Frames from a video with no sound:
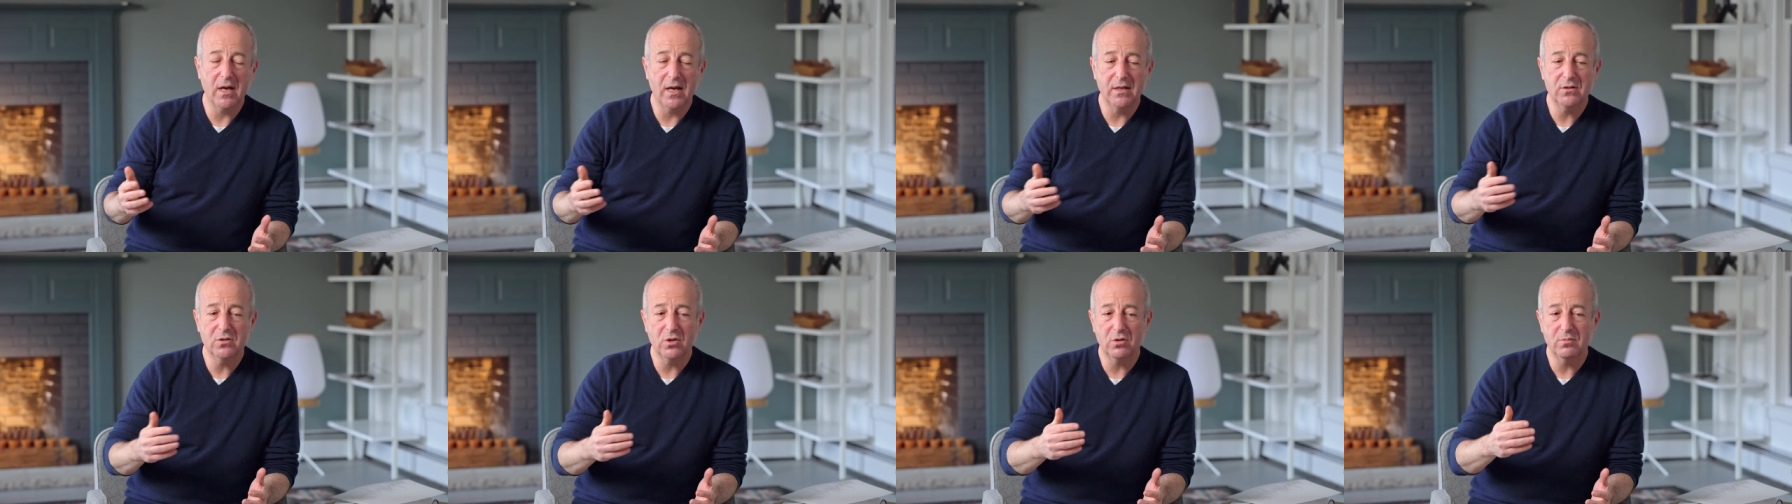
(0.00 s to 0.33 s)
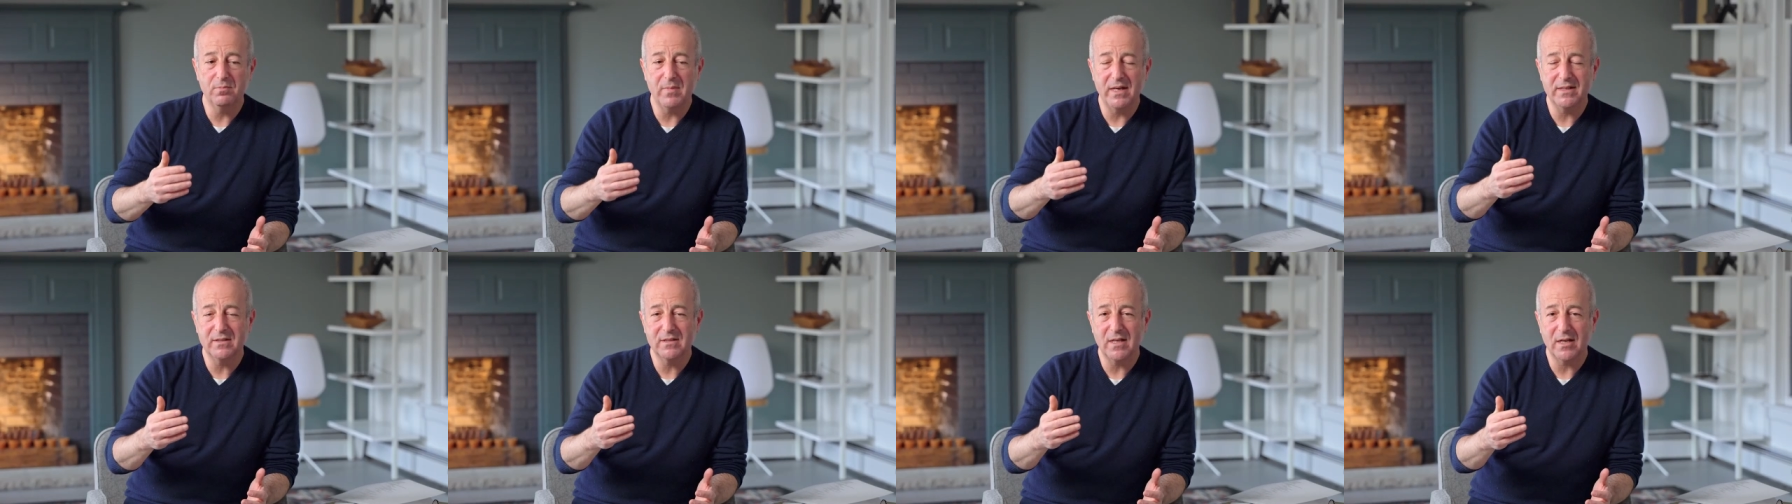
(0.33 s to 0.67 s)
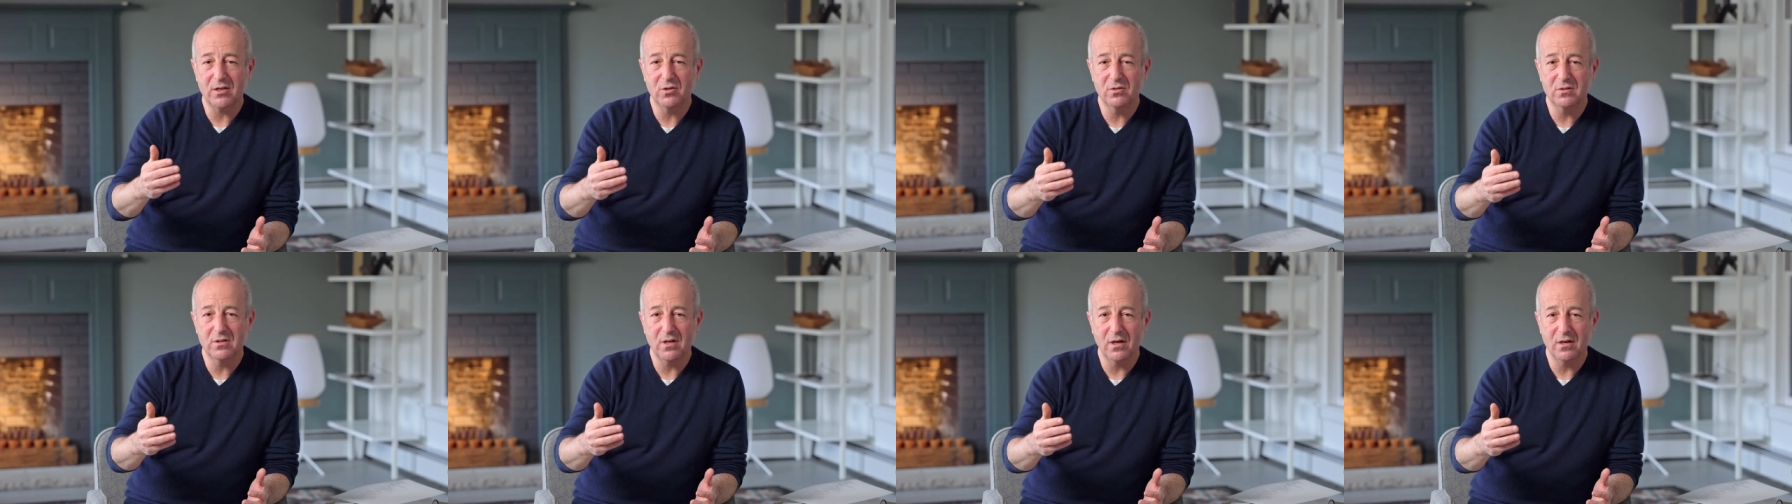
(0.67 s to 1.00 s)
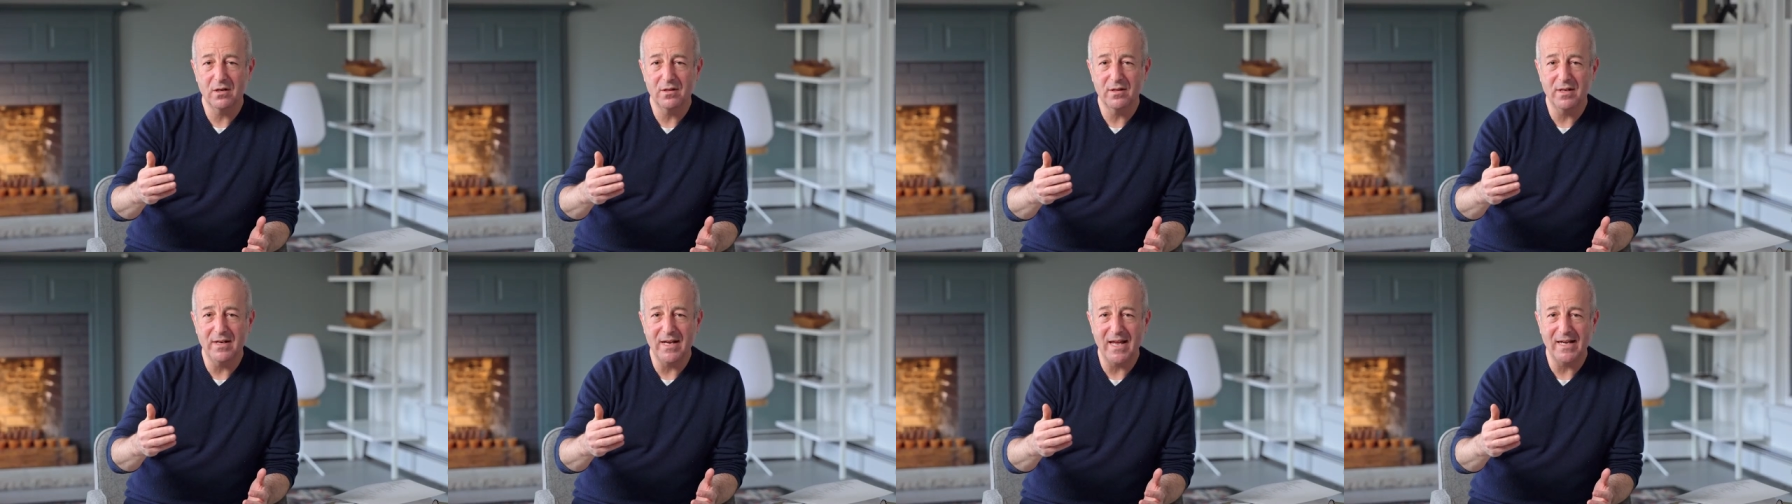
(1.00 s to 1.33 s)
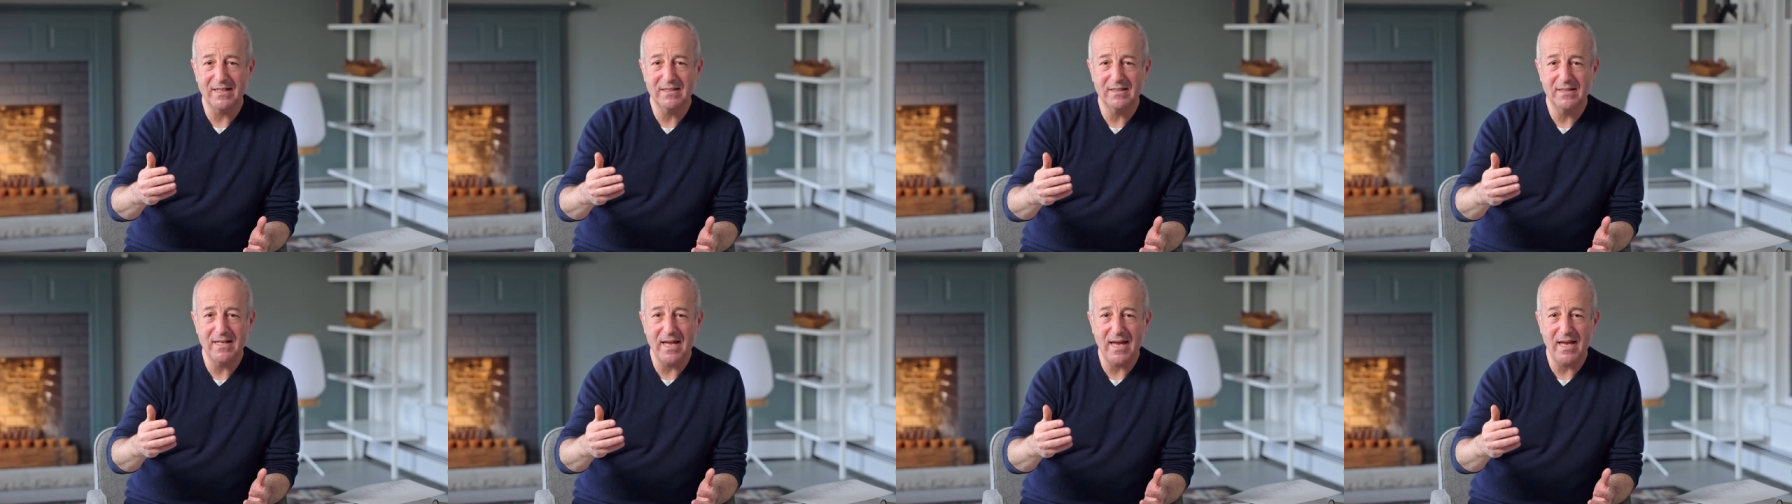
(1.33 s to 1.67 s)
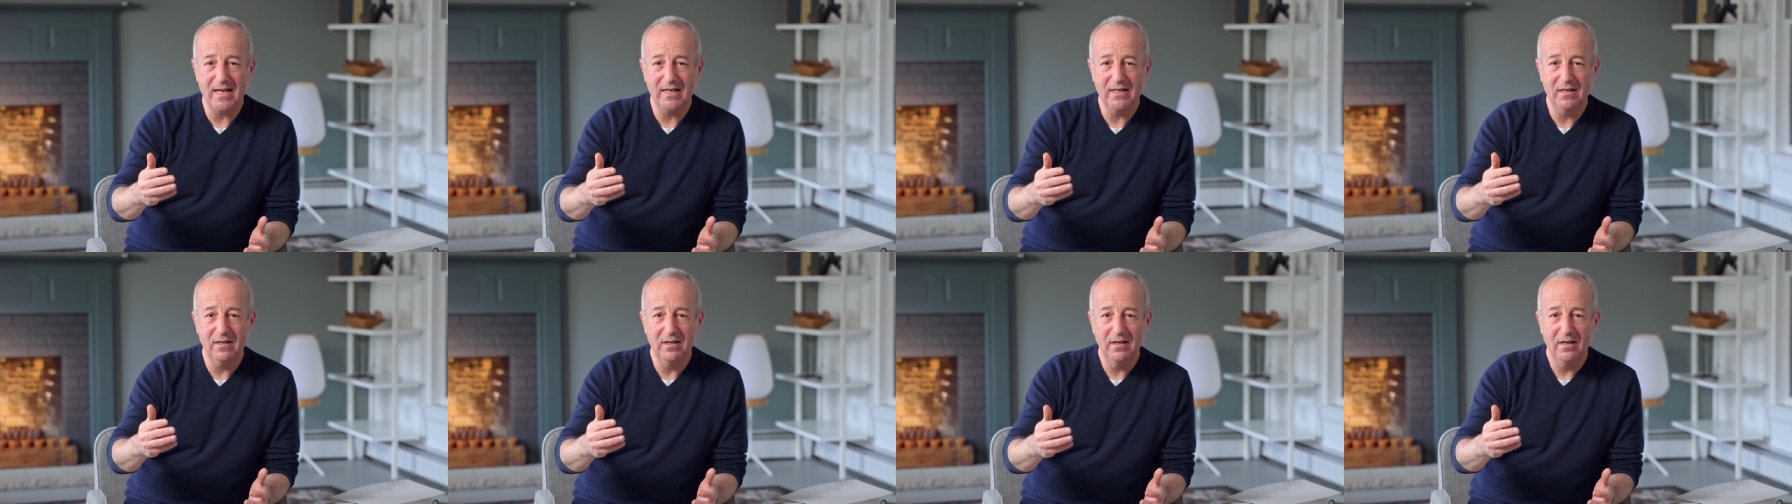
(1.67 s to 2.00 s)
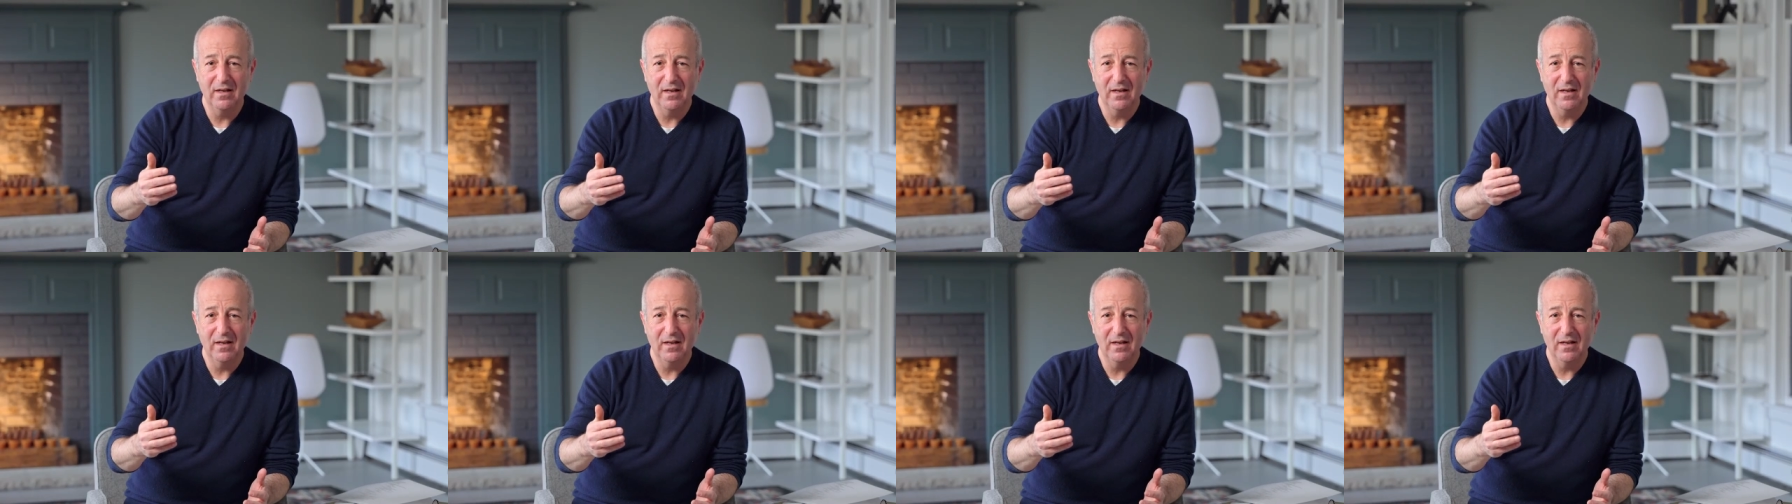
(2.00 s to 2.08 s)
I told my secretary the next day,